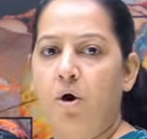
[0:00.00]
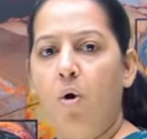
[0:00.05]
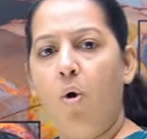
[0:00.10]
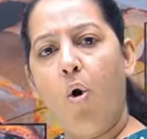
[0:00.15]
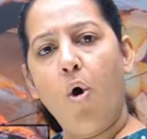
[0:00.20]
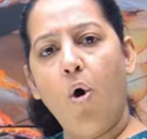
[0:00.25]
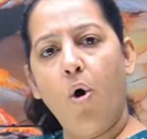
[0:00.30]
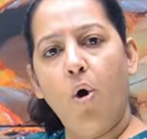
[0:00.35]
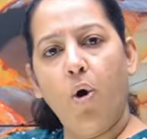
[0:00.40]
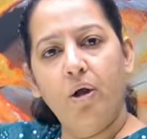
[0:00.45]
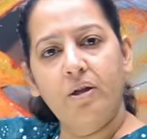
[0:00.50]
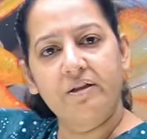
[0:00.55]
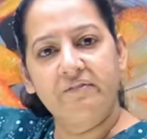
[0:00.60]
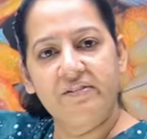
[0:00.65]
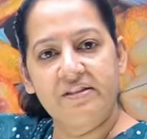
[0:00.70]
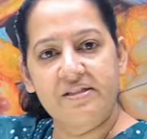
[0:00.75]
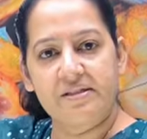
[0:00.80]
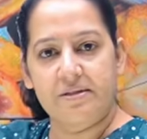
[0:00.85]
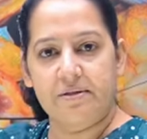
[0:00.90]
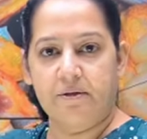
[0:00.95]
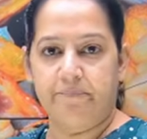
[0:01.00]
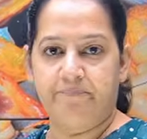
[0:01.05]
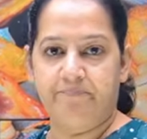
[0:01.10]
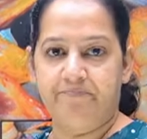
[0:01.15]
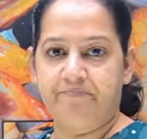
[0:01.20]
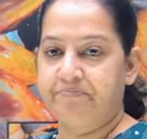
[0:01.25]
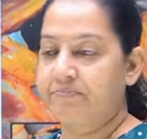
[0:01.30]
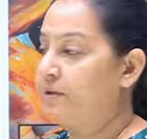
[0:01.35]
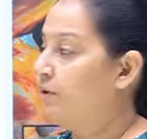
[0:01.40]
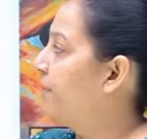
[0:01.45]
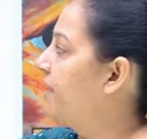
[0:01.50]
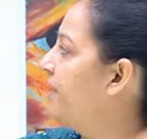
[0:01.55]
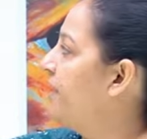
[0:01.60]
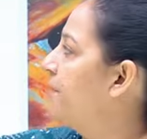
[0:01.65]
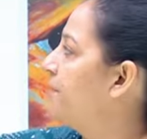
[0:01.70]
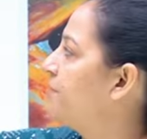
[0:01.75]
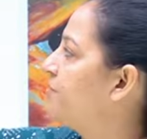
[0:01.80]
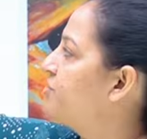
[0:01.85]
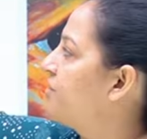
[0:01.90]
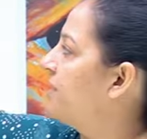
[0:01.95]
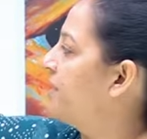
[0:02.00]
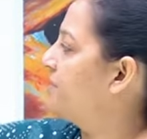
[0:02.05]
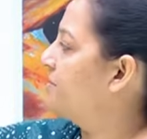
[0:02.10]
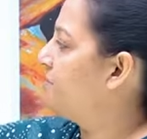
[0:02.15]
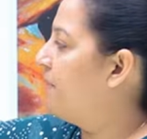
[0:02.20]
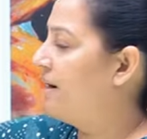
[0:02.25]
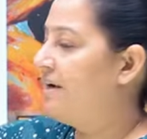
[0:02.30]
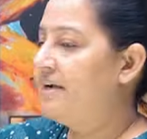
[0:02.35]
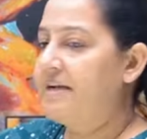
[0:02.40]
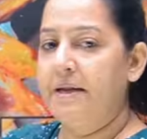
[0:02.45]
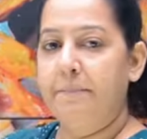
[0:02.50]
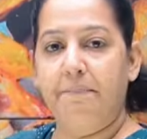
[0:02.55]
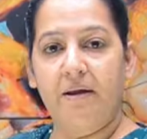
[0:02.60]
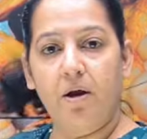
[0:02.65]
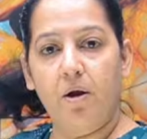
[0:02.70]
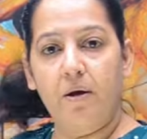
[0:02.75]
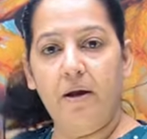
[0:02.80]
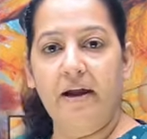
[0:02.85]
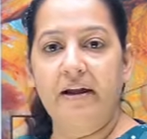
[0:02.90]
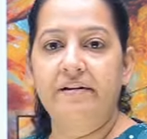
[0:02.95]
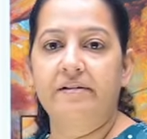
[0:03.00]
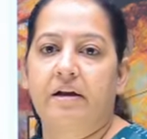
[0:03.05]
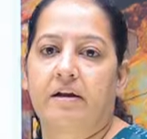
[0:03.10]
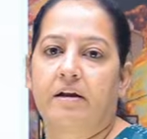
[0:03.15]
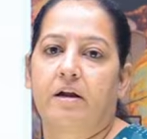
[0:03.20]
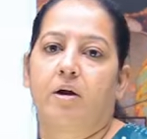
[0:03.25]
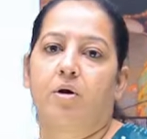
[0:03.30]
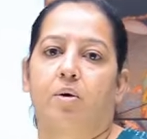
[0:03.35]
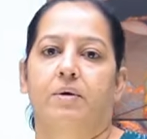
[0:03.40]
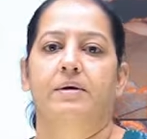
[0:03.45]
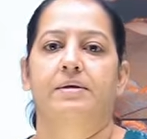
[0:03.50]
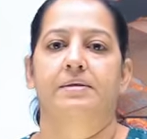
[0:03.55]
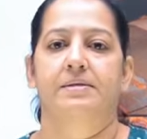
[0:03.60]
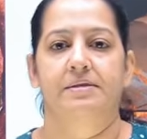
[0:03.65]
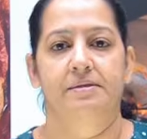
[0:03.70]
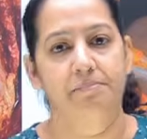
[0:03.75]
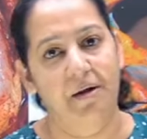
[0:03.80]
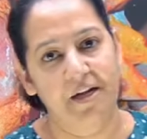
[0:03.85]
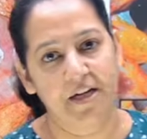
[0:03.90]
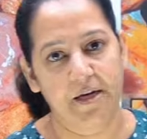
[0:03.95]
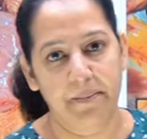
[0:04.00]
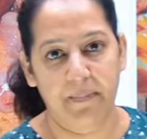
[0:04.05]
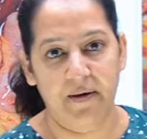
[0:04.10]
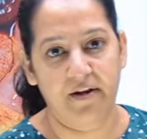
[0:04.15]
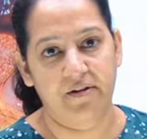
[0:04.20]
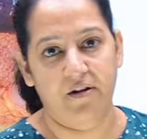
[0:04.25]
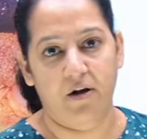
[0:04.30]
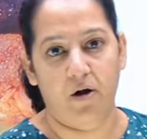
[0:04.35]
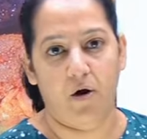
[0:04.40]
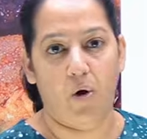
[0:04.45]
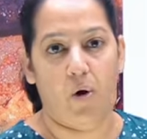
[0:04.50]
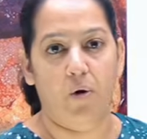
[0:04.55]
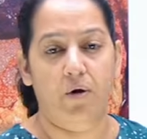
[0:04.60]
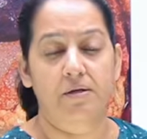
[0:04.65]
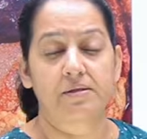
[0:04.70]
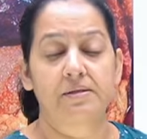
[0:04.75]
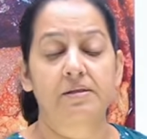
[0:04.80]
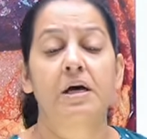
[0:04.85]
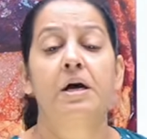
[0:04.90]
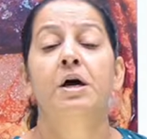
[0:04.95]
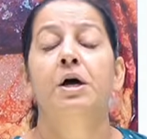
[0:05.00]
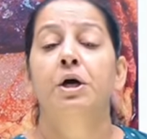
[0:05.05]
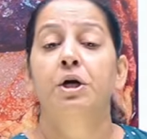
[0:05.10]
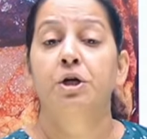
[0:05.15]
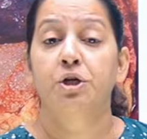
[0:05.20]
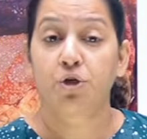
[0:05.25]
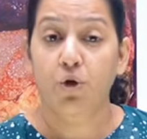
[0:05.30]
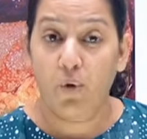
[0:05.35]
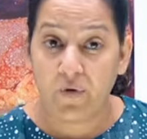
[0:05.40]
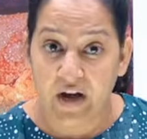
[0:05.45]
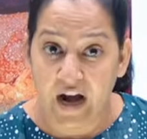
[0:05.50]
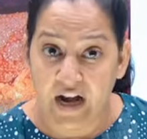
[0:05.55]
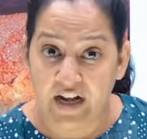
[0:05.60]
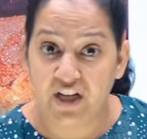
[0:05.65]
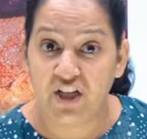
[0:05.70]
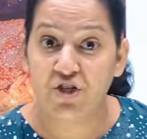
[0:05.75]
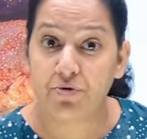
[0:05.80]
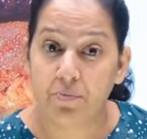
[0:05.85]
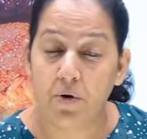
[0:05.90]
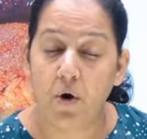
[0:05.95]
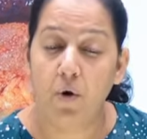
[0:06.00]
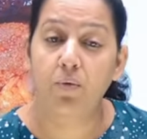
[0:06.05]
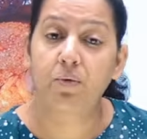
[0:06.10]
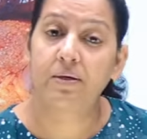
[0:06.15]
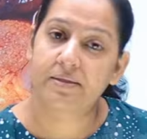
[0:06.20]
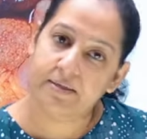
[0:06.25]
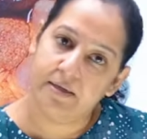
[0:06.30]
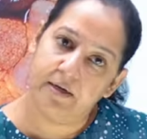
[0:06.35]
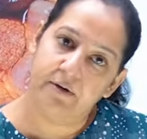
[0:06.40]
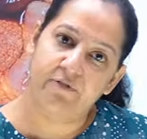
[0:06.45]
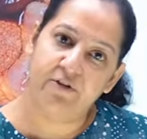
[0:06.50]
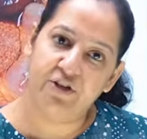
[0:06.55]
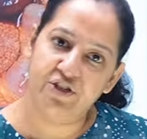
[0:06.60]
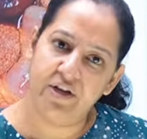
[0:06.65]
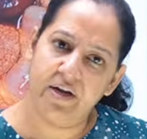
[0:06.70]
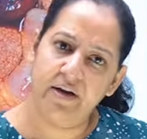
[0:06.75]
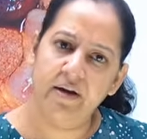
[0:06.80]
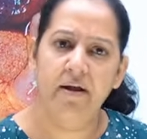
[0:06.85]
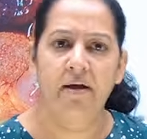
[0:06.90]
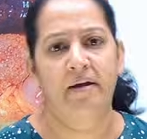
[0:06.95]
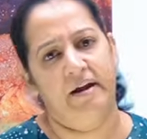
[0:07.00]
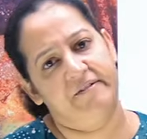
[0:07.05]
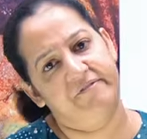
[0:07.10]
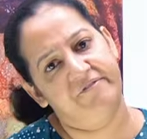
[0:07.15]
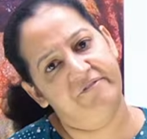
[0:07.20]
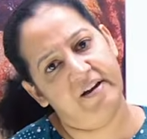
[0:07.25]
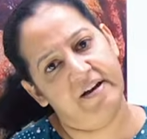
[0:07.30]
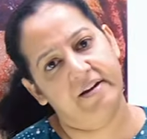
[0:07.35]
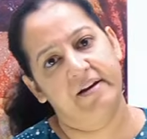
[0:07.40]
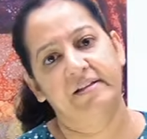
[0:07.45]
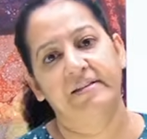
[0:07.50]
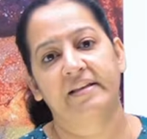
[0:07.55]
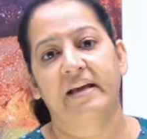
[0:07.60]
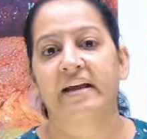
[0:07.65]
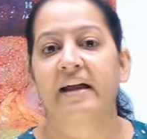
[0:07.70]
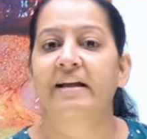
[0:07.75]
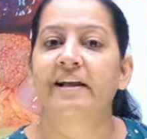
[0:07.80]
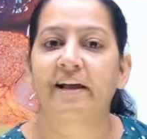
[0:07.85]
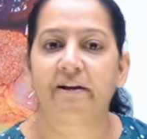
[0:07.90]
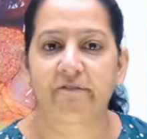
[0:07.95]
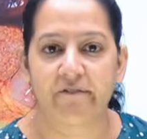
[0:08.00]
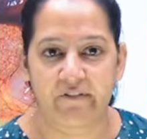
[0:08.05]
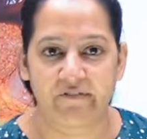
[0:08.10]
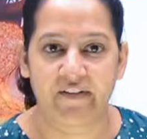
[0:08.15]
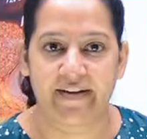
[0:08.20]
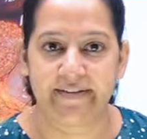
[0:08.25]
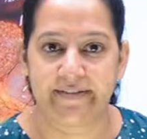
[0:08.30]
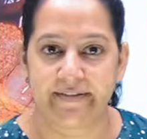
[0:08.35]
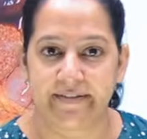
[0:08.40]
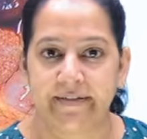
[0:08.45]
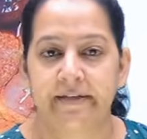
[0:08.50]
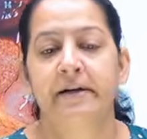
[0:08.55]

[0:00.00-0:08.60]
All the viscera. You can appreciate multiple internal organs show reddish brown discoloration, and finally they get liquefied.